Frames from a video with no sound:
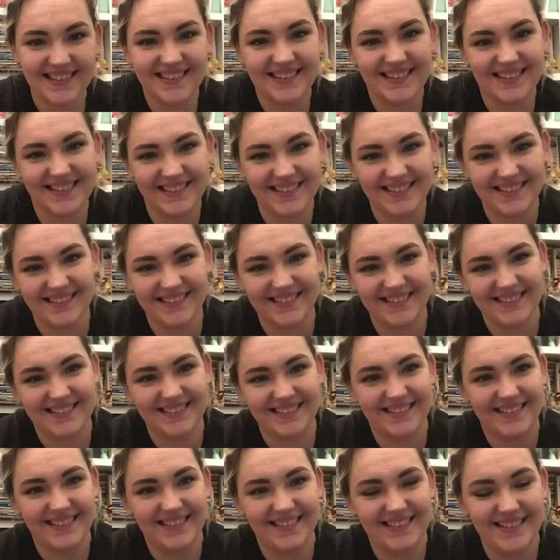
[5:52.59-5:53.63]

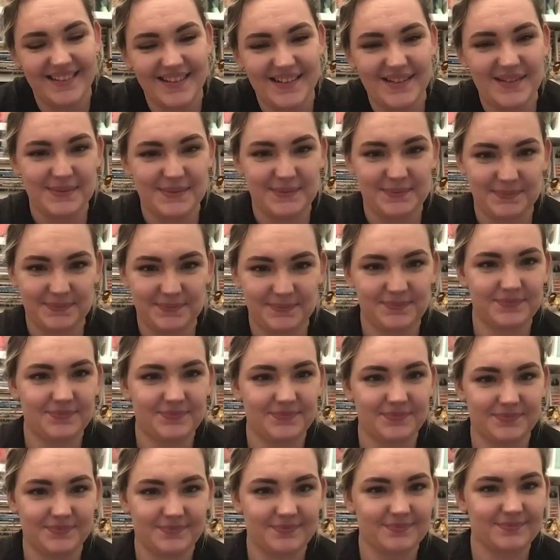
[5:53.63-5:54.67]

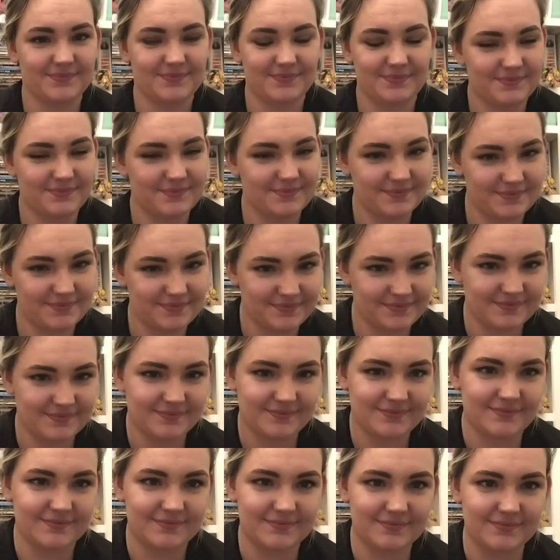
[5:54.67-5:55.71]

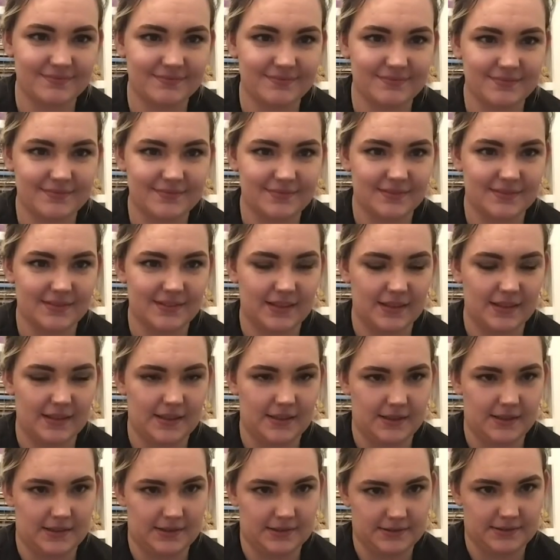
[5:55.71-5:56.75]

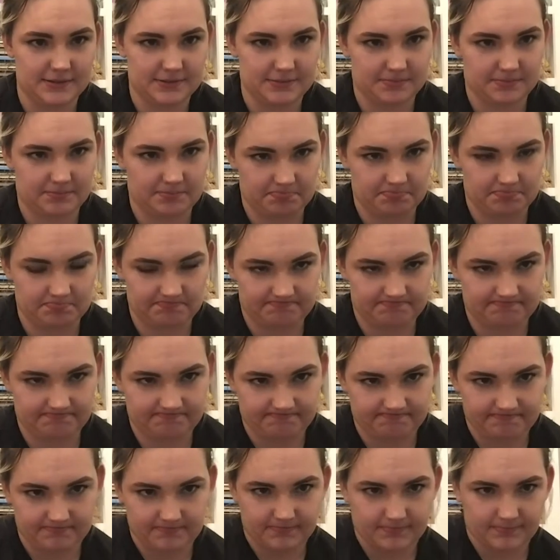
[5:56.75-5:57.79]

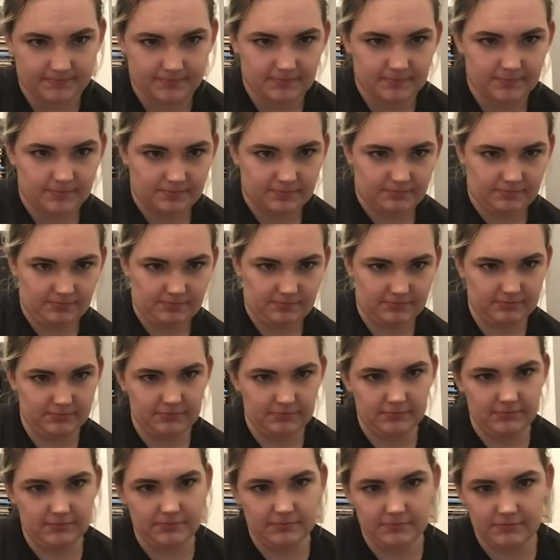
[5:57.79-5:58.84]

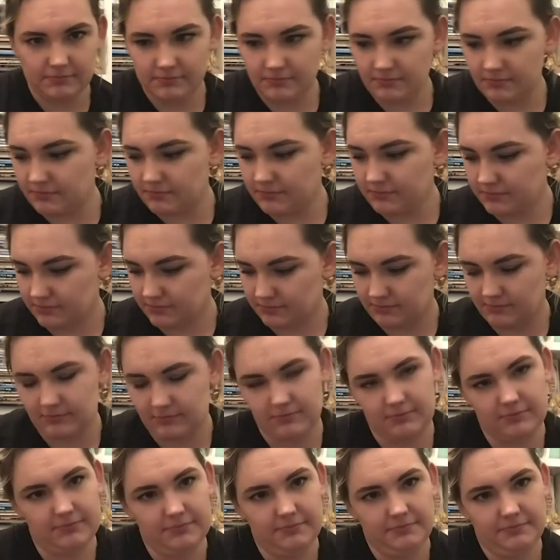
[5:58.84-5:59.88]

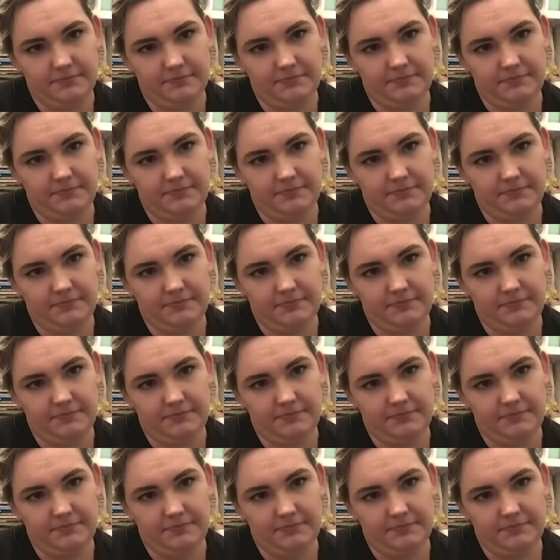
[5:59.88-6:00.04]
This person isn't speaking.